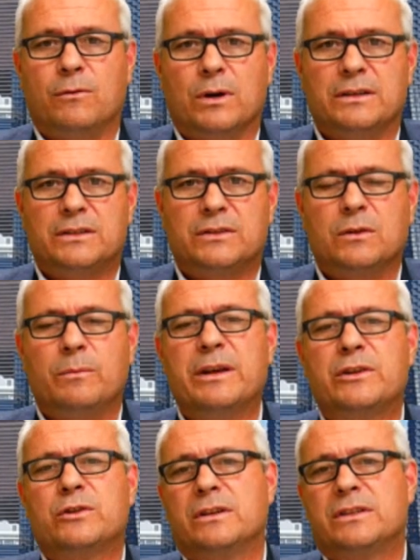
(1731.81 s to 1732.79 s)
So make sure to
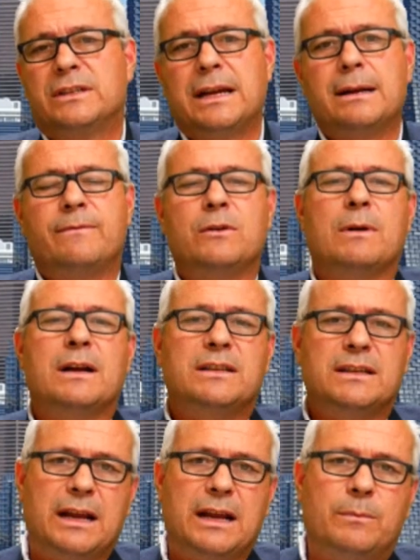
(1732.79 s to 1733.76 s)
stand up for your rights and
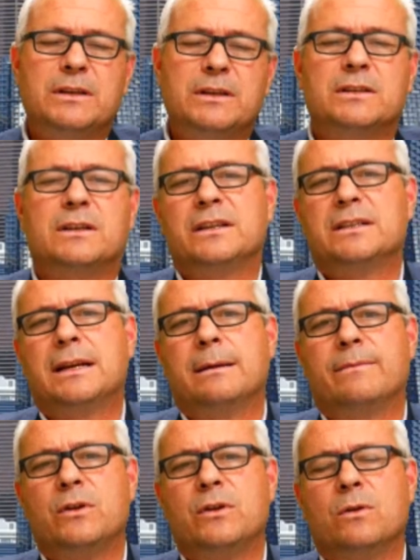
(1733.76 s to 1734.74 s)
help these guys stand up for
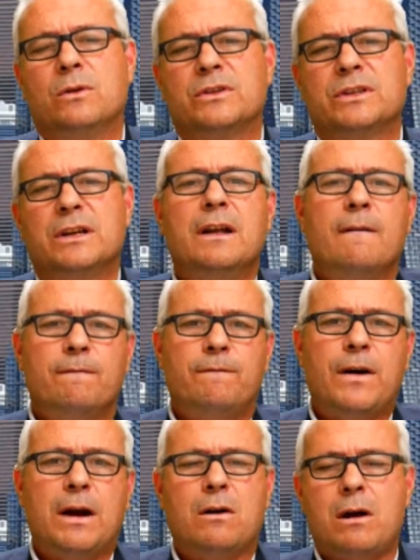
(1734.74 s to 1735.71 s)
yours.
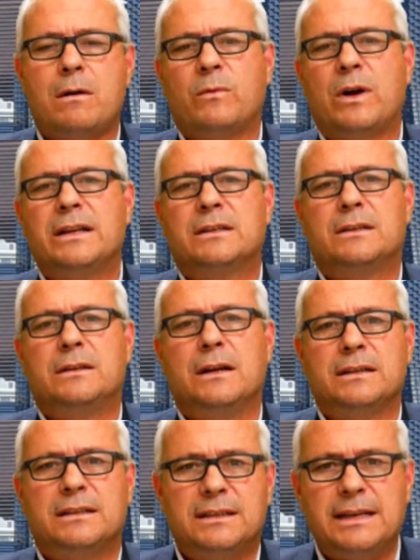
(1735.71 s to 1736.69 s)

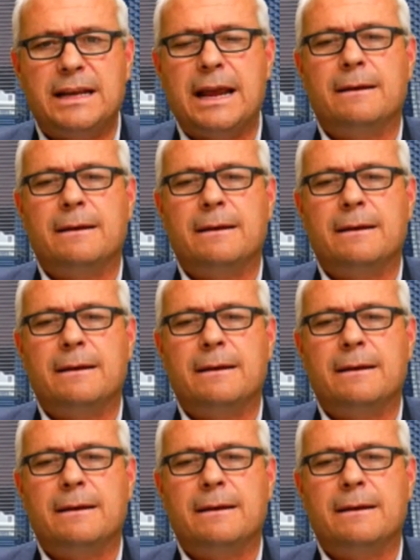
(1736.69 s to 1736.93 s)
Firearmrights.ca.